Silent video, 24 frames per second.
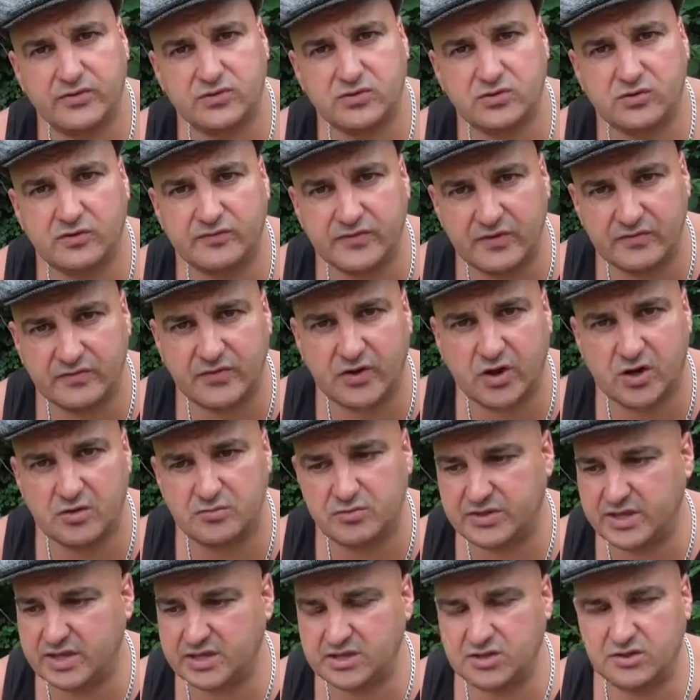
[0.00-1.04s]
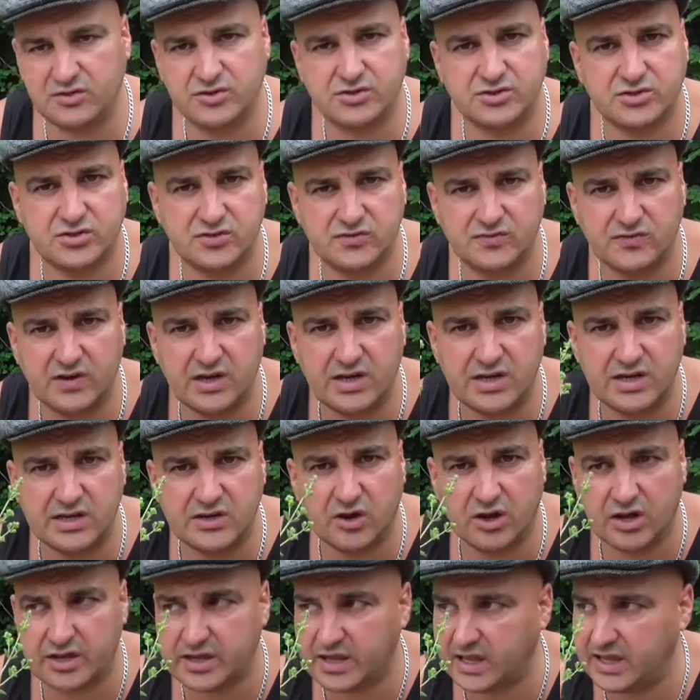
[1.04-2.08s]
of the sort of environment they're used to, really
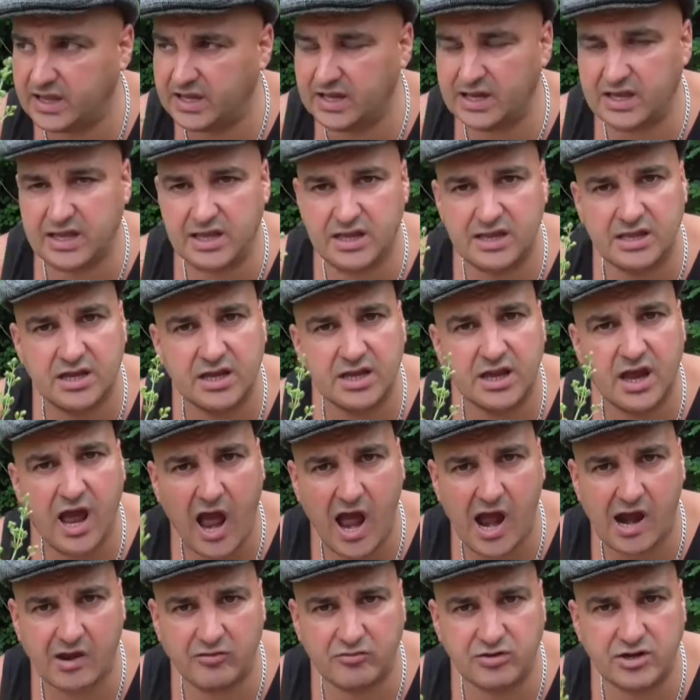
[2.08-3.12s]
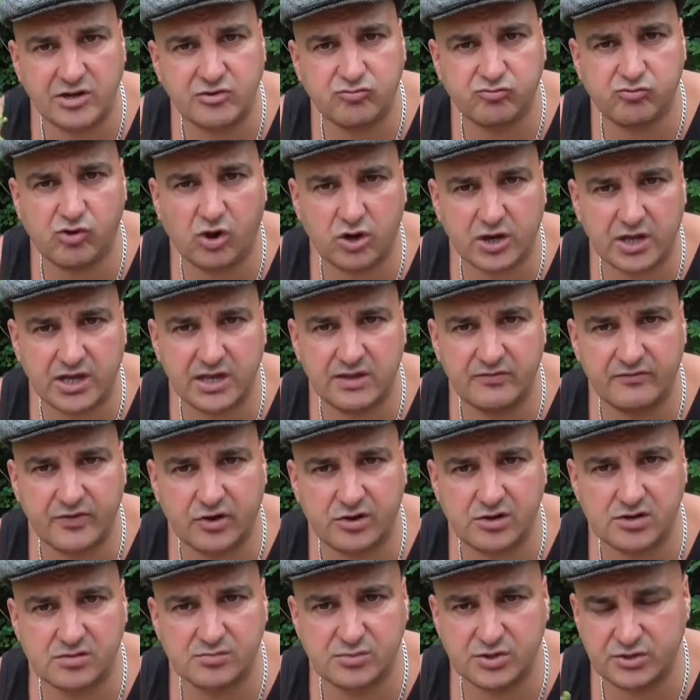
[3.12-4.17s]
like hilly, arid, rocky
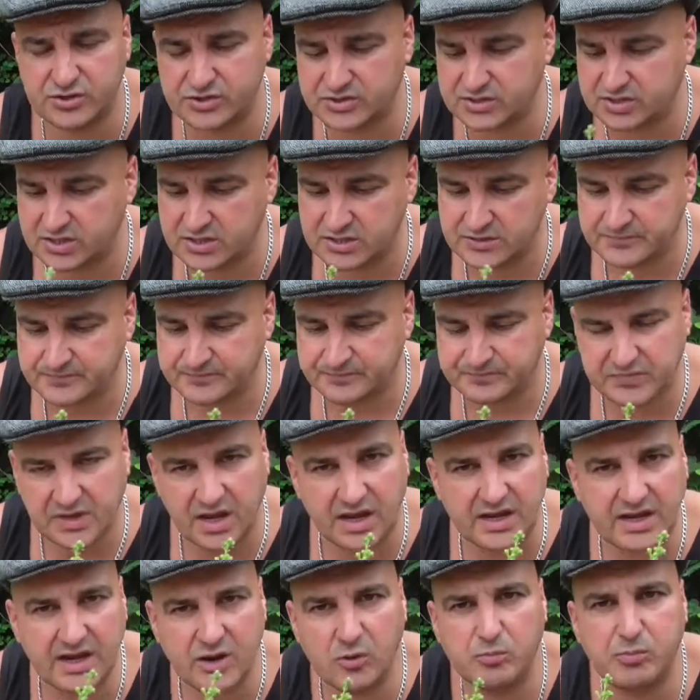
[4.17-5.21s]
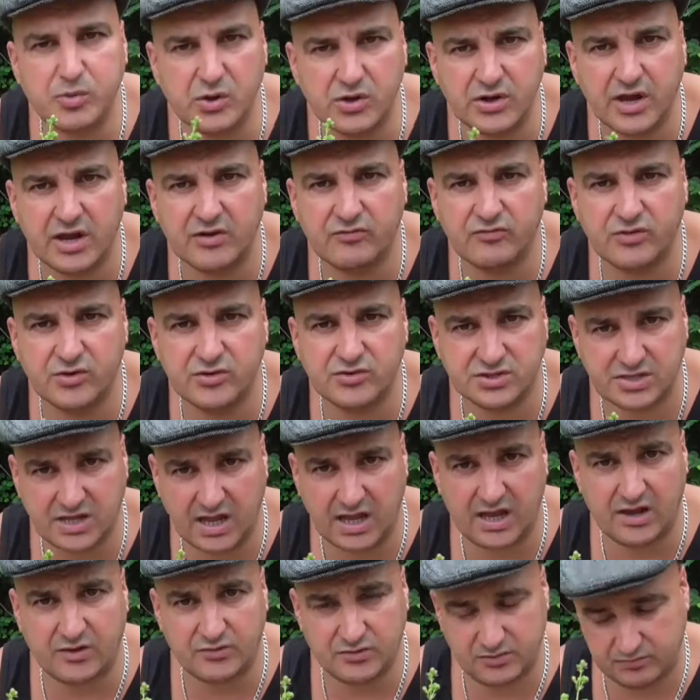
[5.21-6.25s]
environments. And they'll put their roots
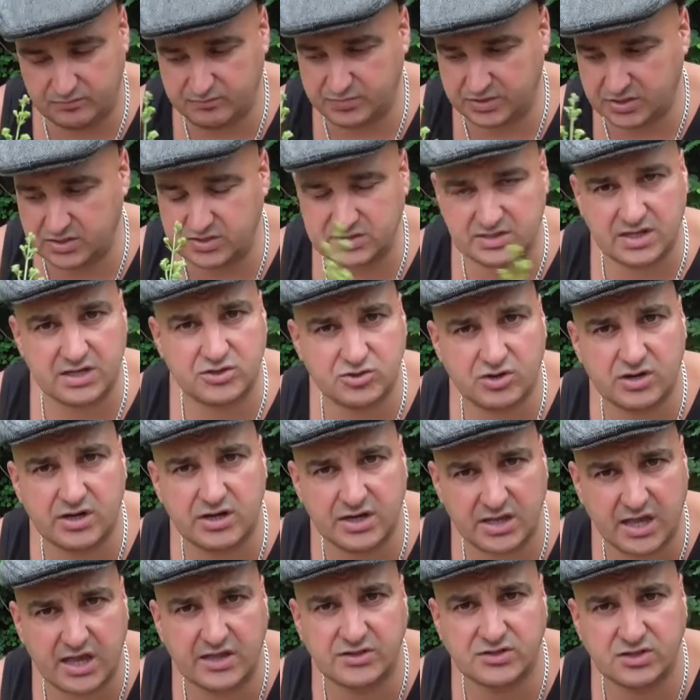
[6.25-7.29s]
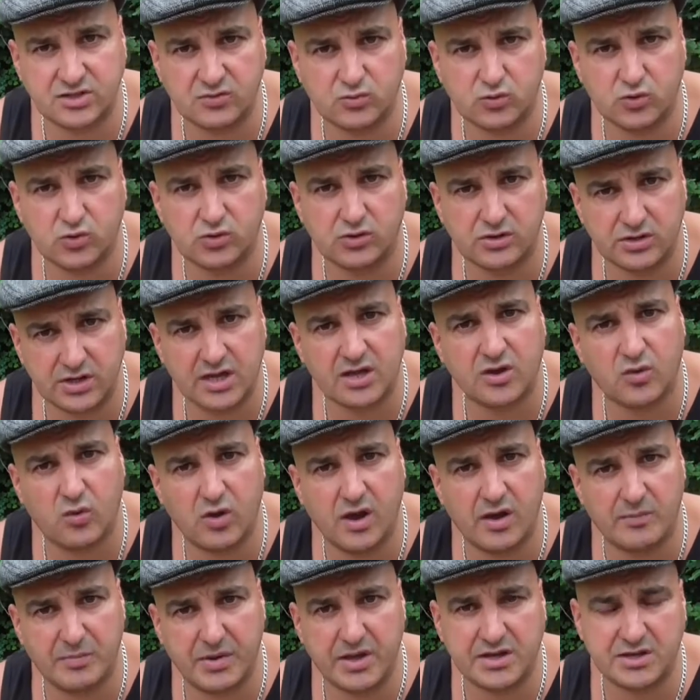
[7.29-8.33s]
down because they're trying to get to the water, and they're
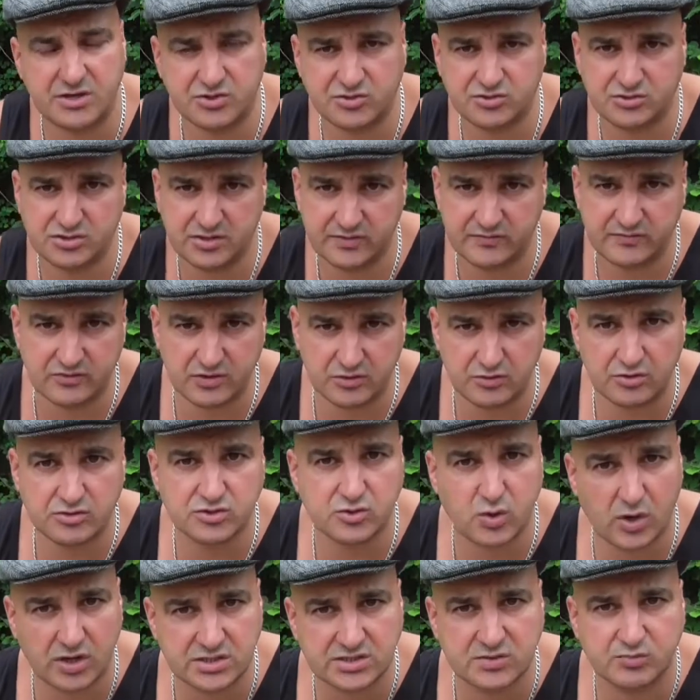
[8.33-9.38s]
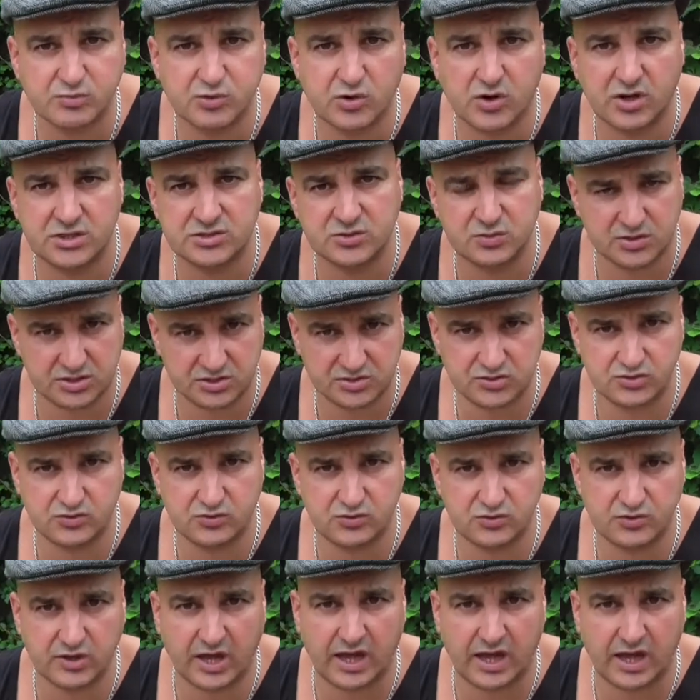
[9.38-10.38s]
quite a penetrative root. I was quite surprised when I saw